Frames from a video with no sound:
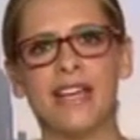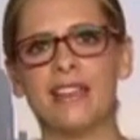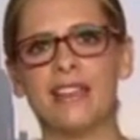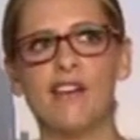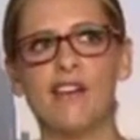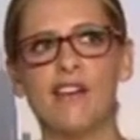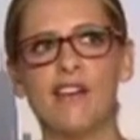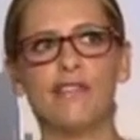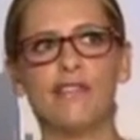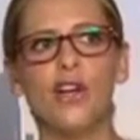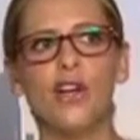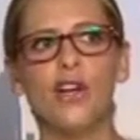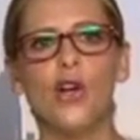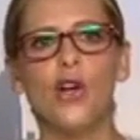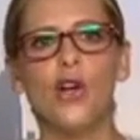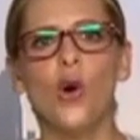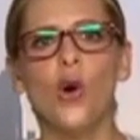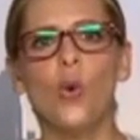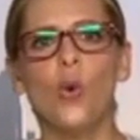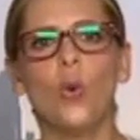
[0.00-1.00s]
I love
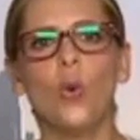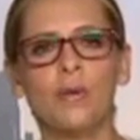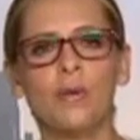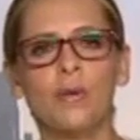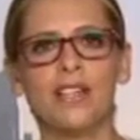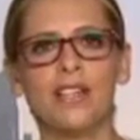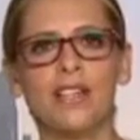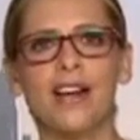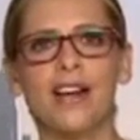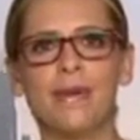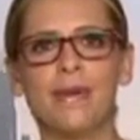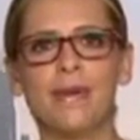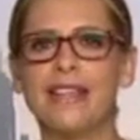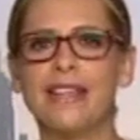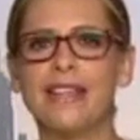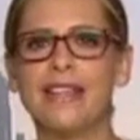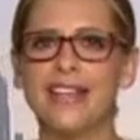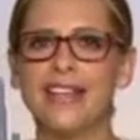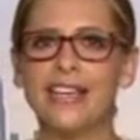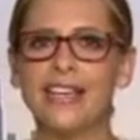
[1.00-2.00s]
working with a
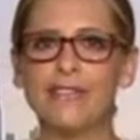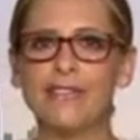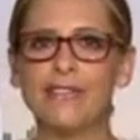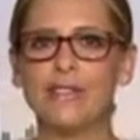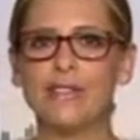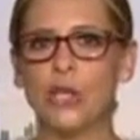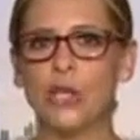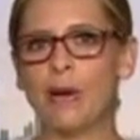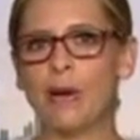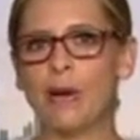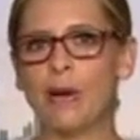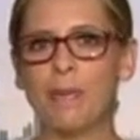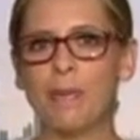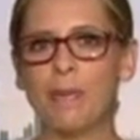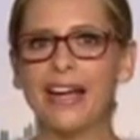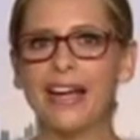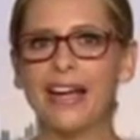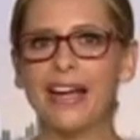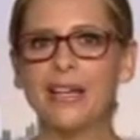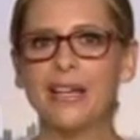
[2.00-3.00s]
company that gives so much
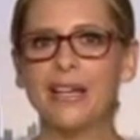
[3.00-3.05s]
back.